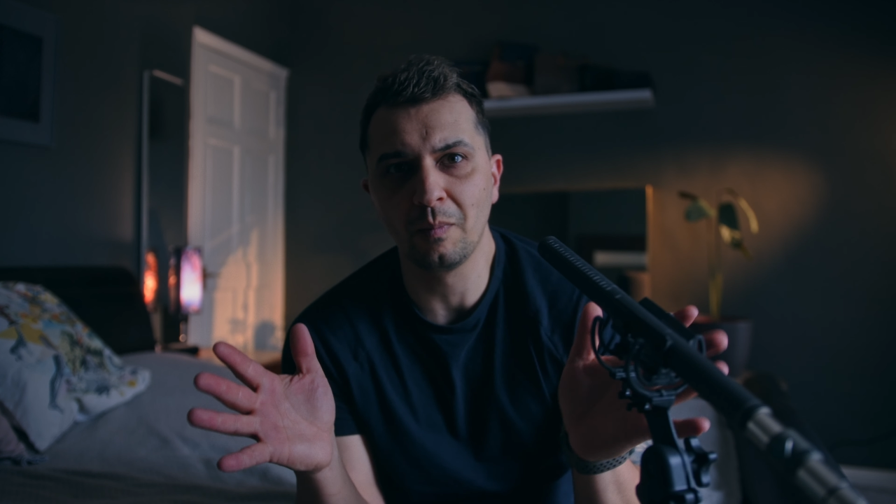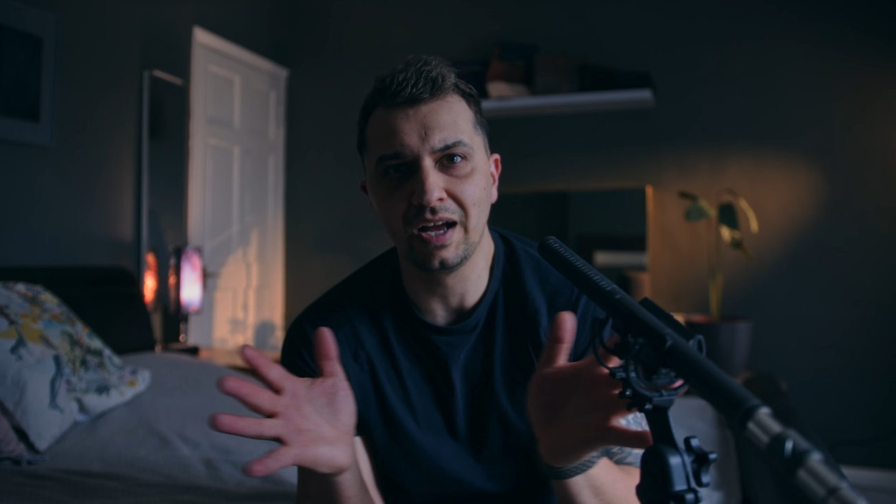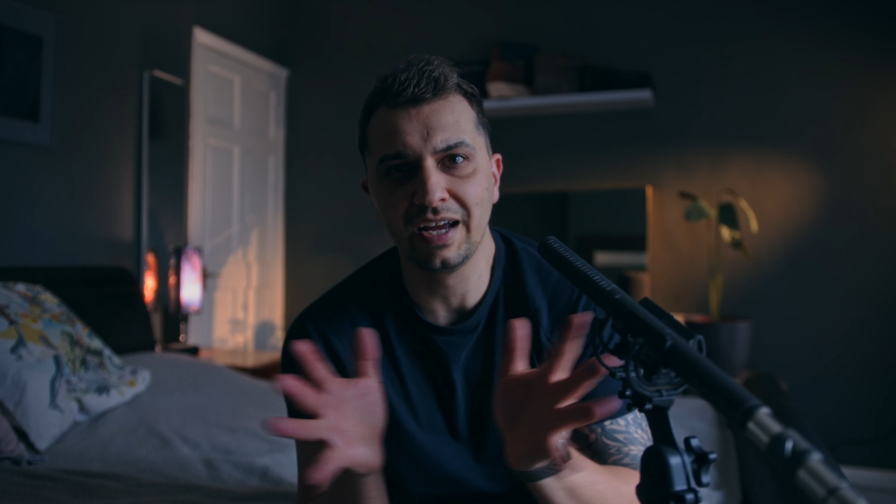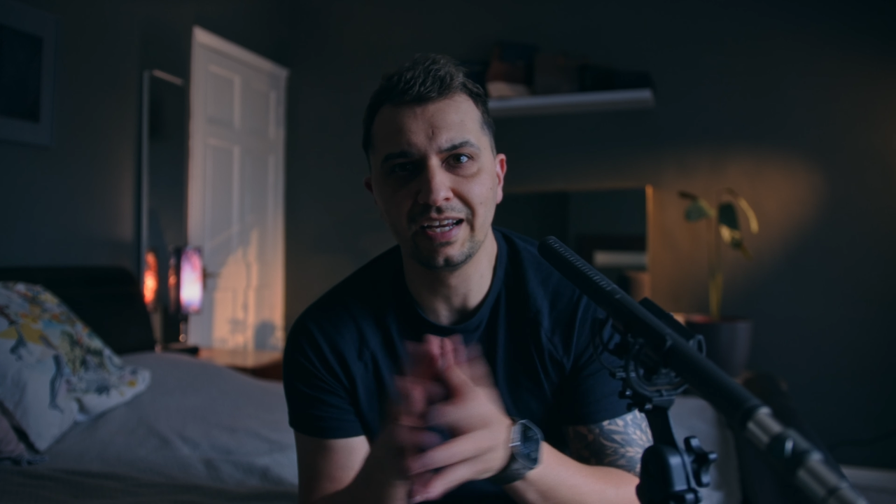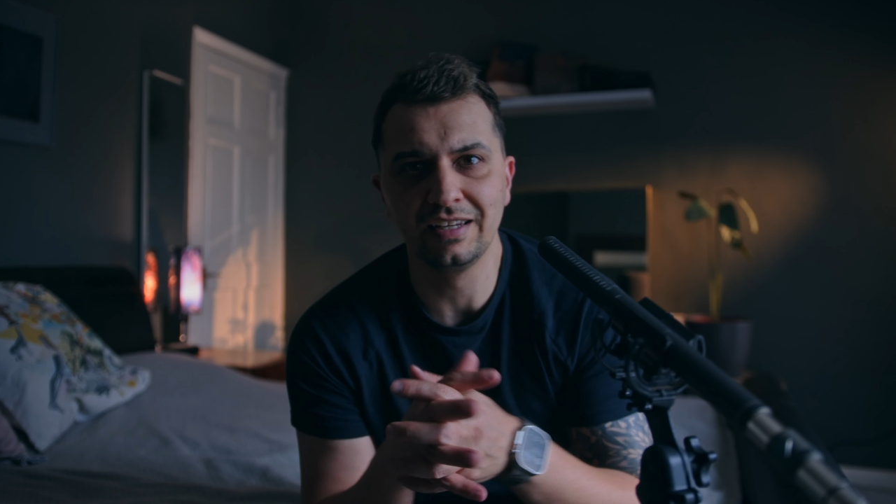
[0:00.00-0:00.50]

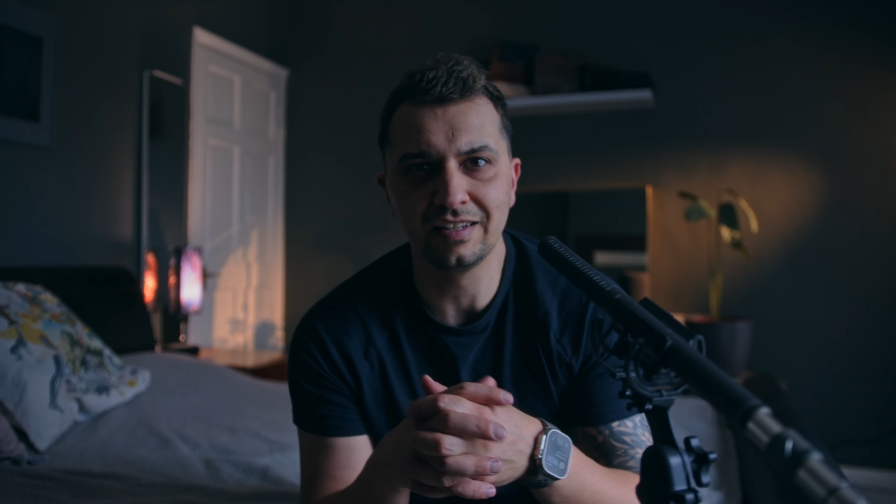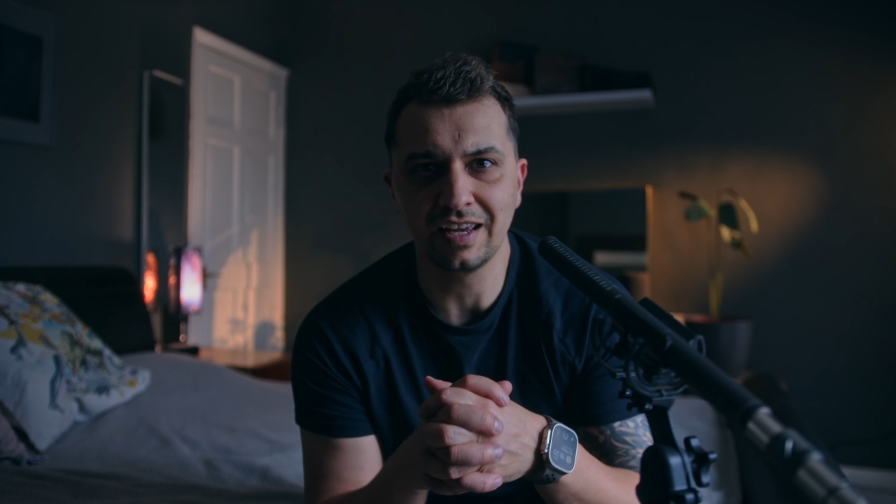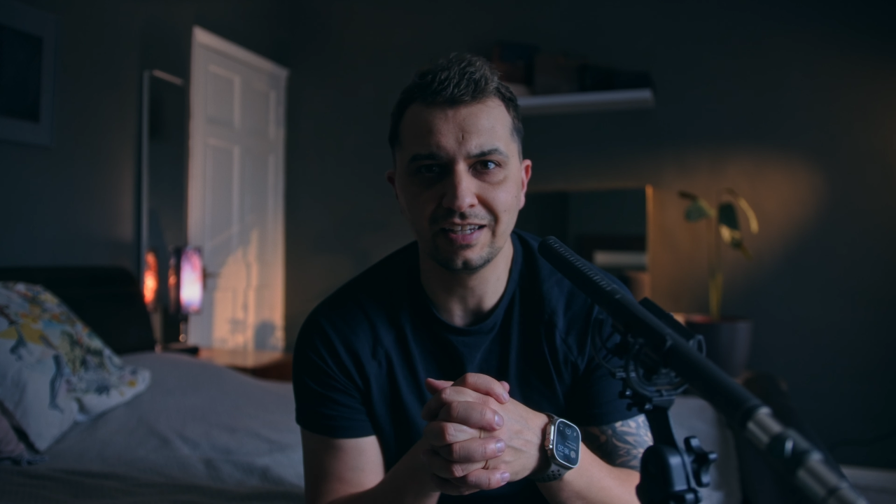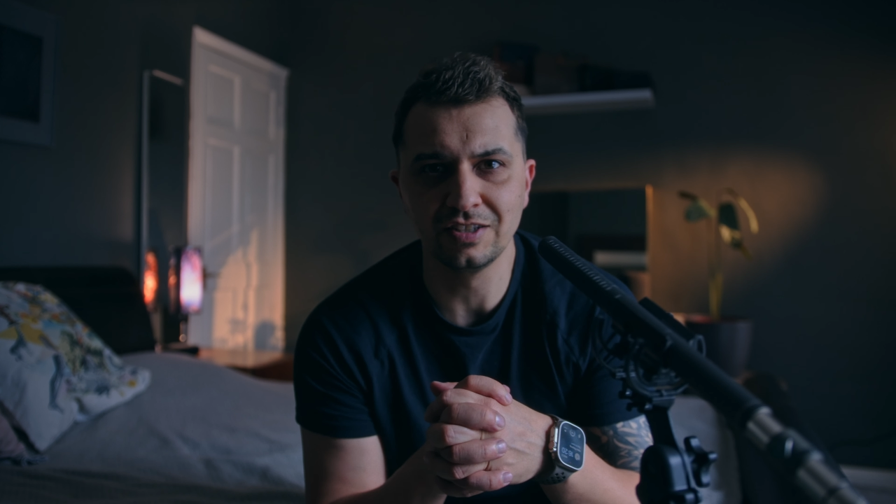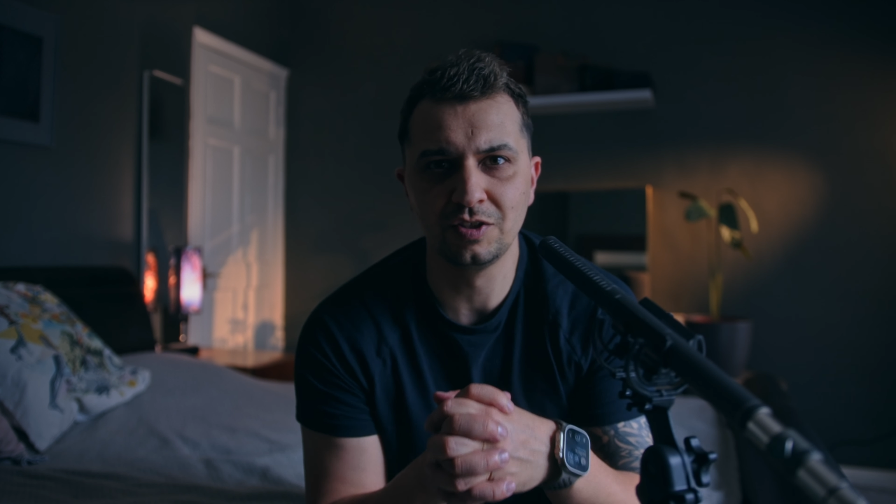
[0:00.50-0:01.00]
mind
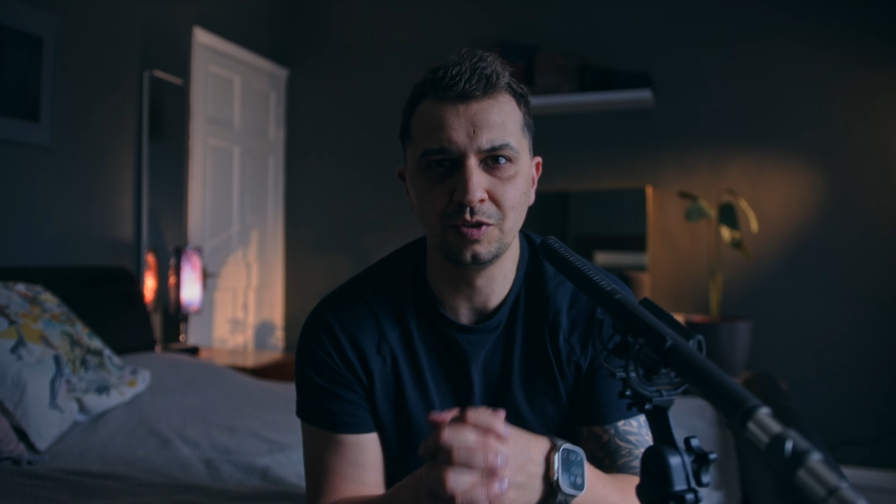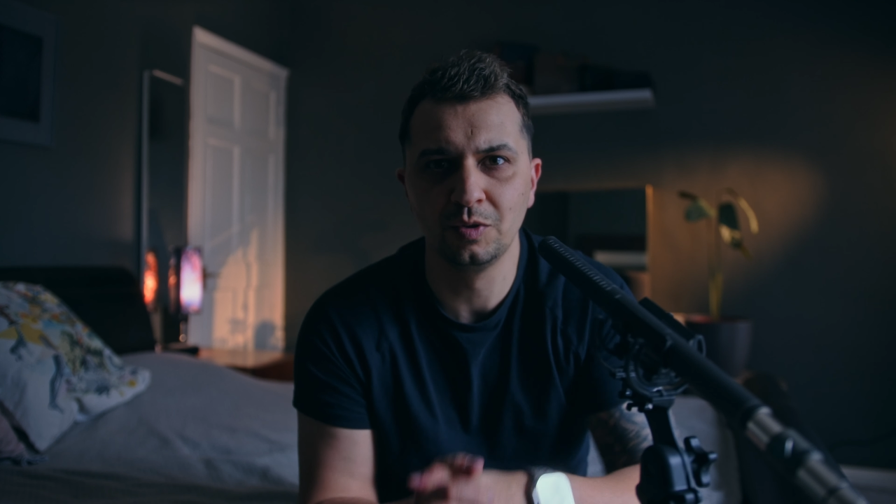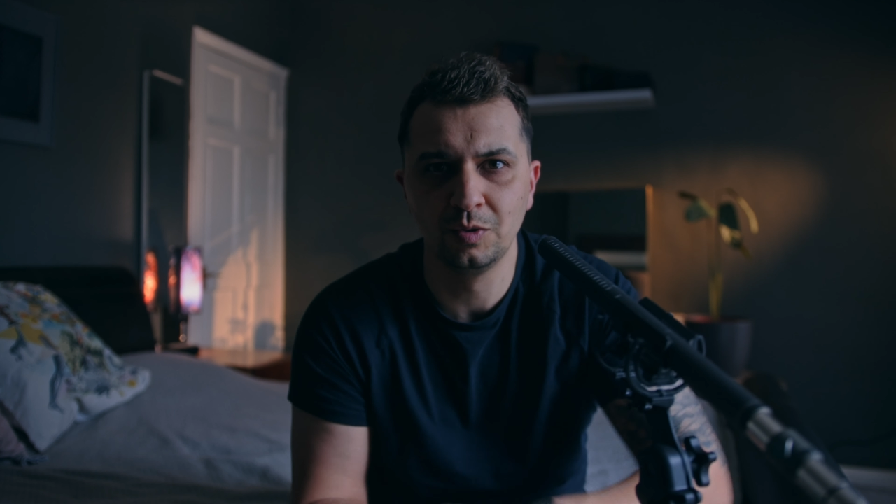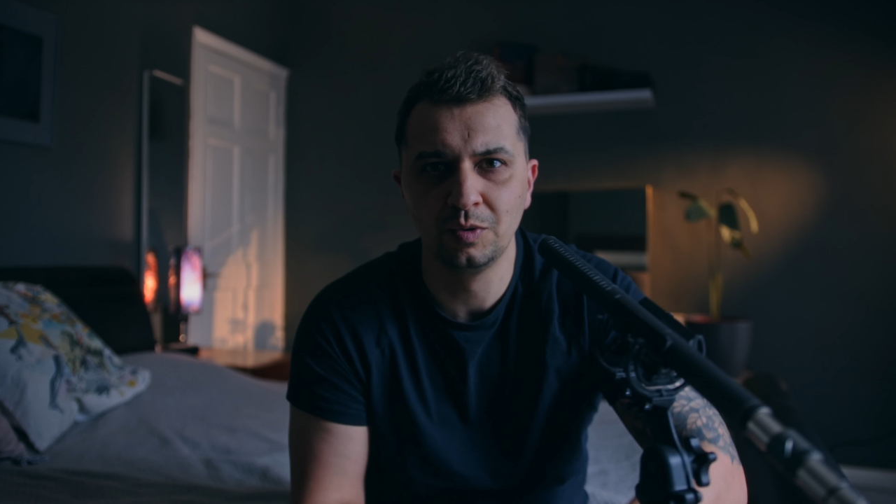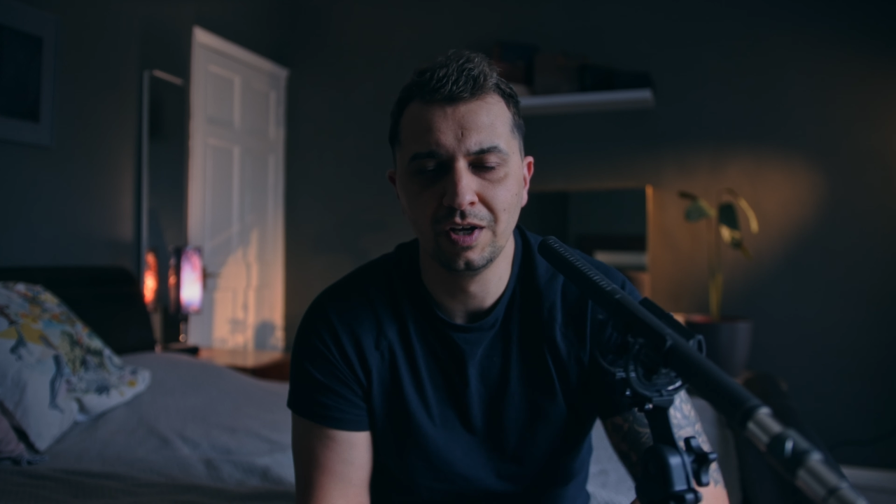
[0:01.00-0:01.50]

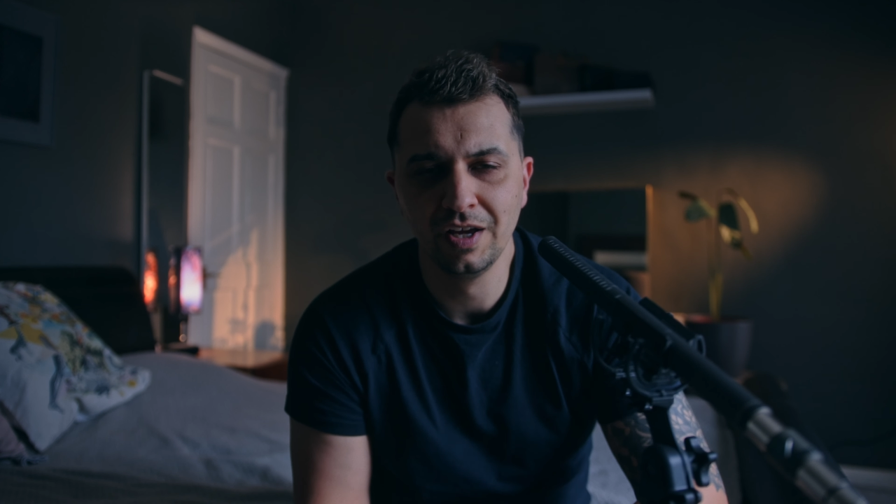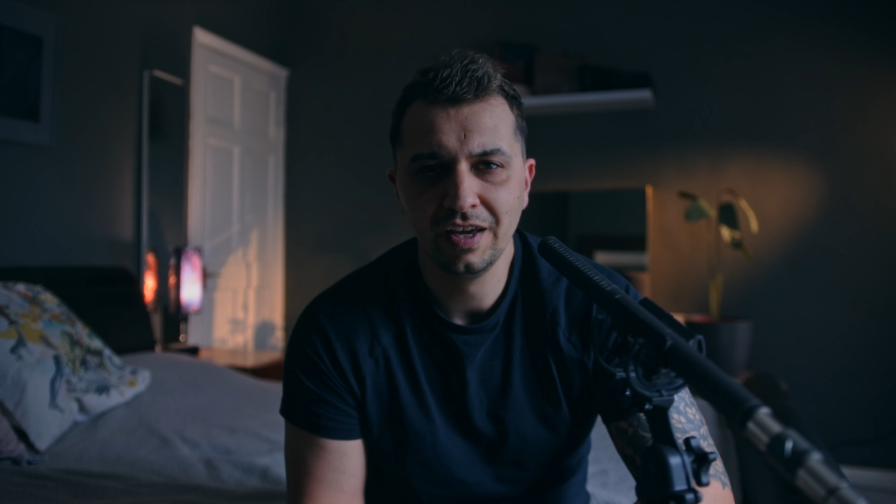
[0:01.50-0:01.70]
into